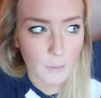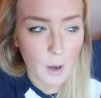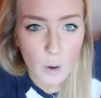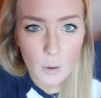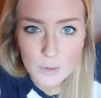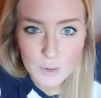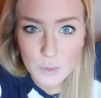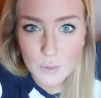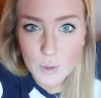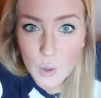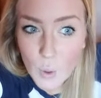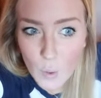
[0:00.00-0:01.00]
old school
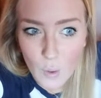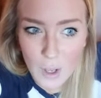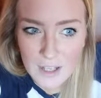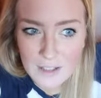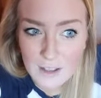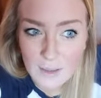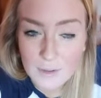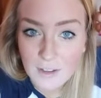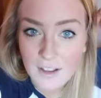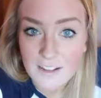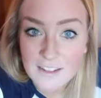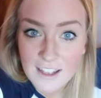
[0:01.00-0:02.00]
toys. Like there was
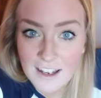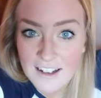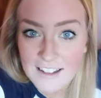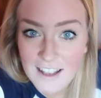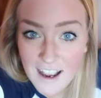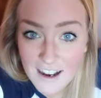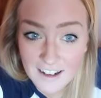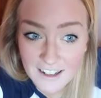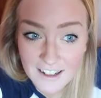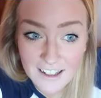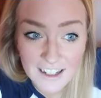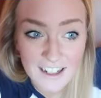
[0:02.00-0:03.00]
like a Zig and Zag,
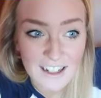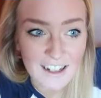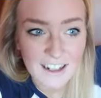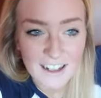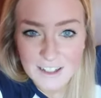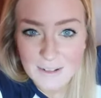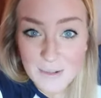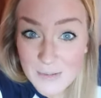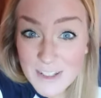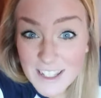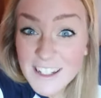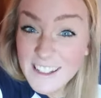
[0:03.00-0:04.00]
like, do you
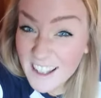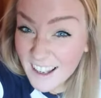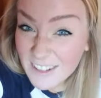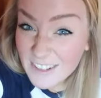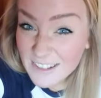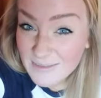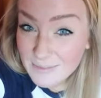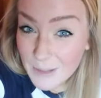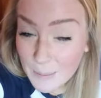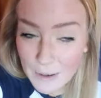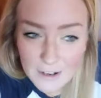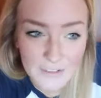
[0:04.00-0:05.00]
remember Zig and Zag from
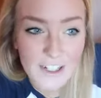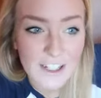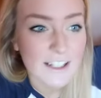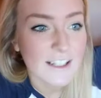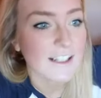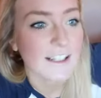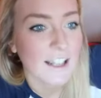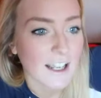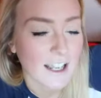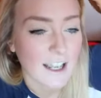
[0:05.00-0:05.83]
Big Breakfast?